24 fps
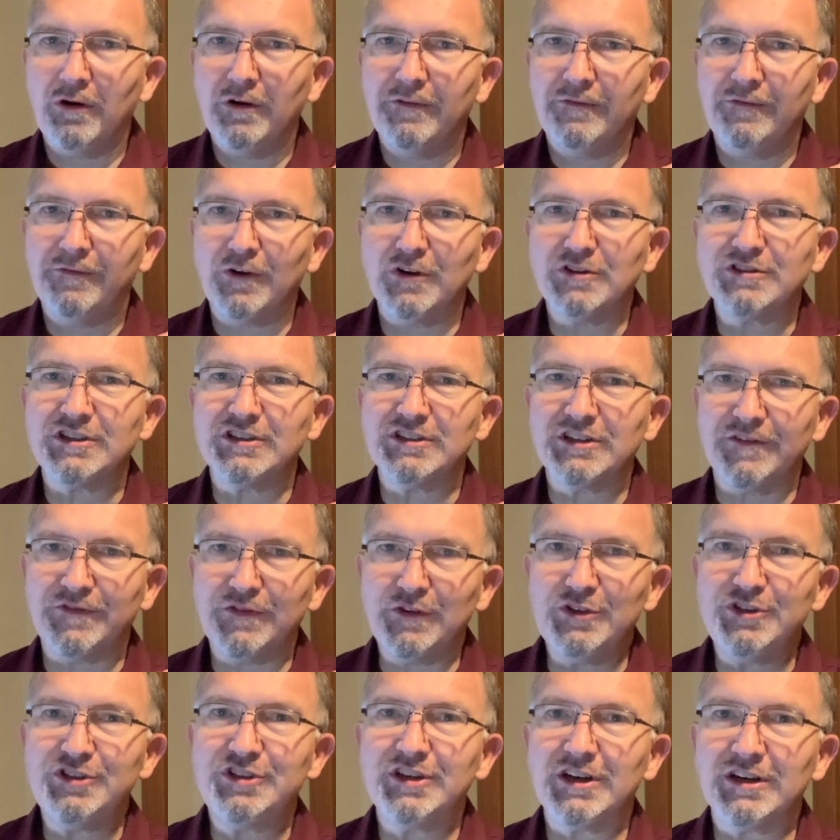Versus if
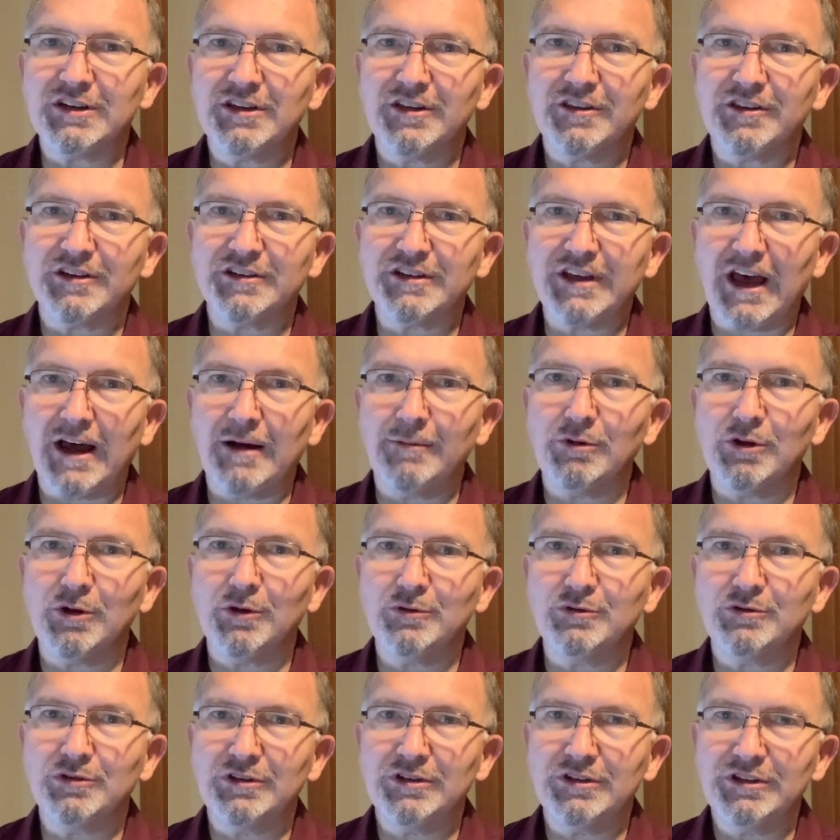you stick to the
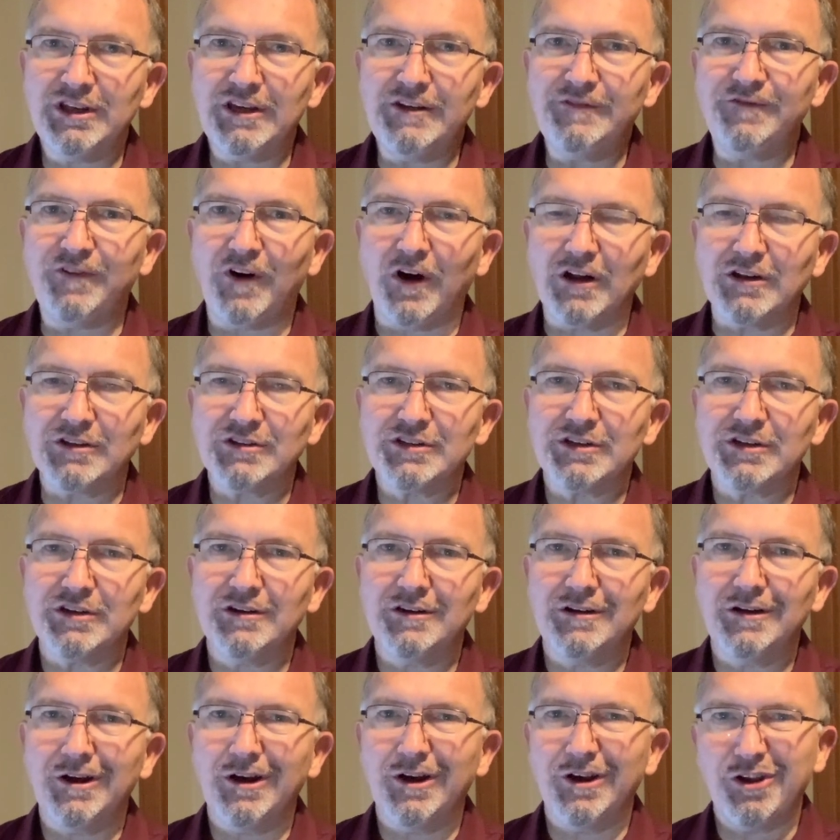Tableau defaults,
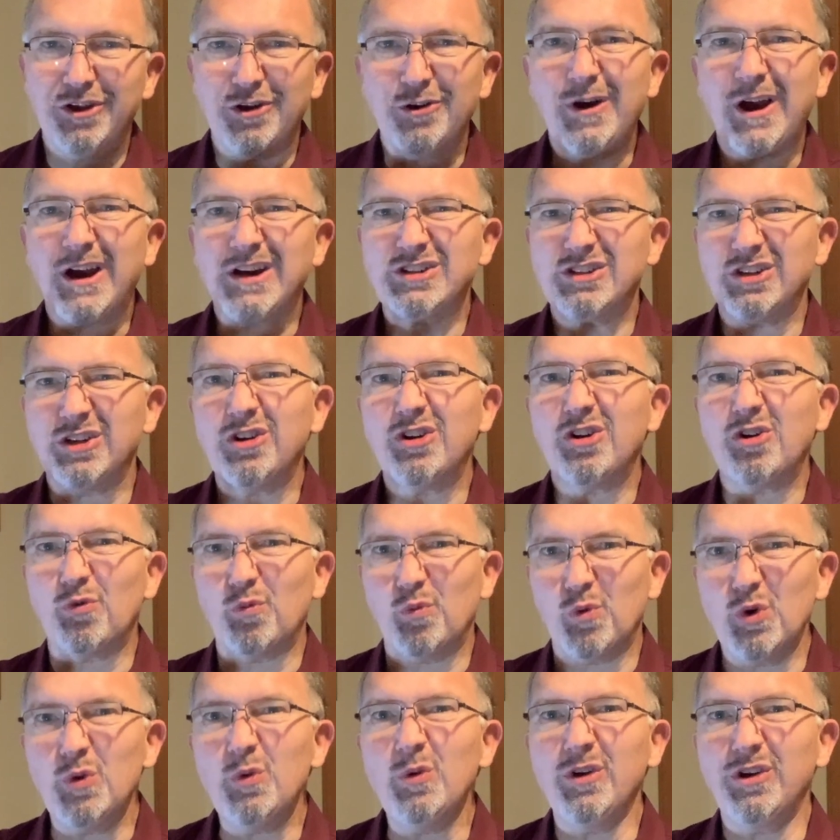you're actually going to
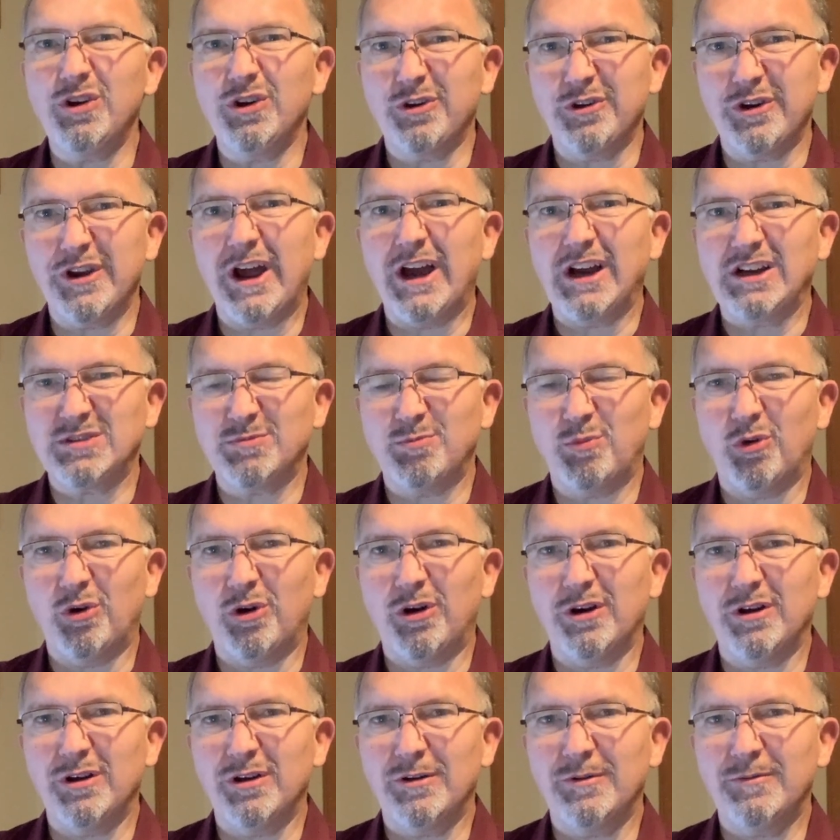ruin your
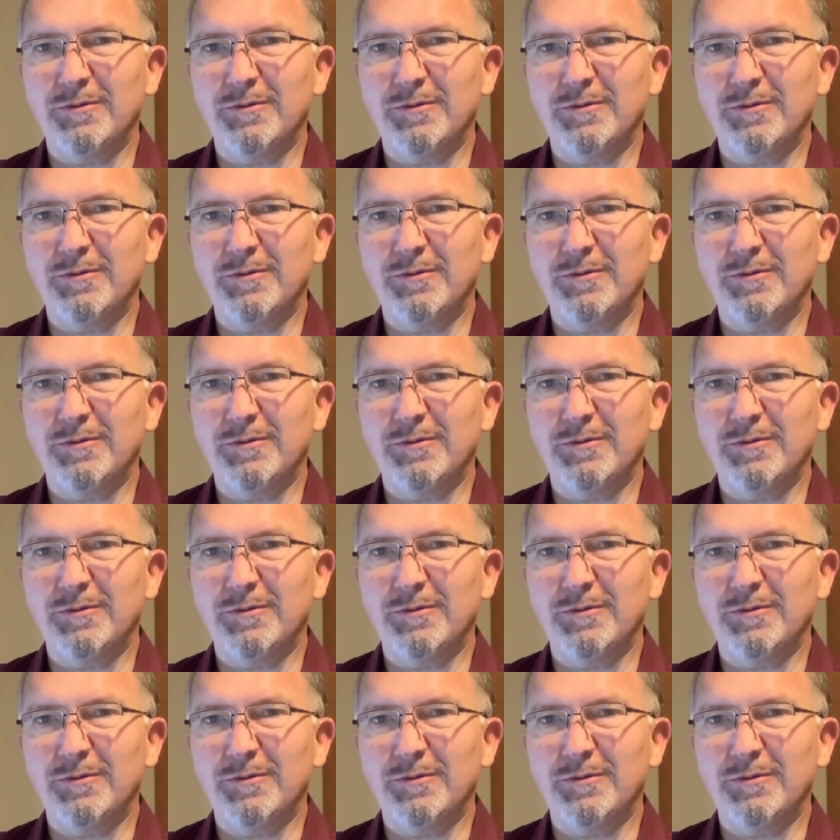dashboard.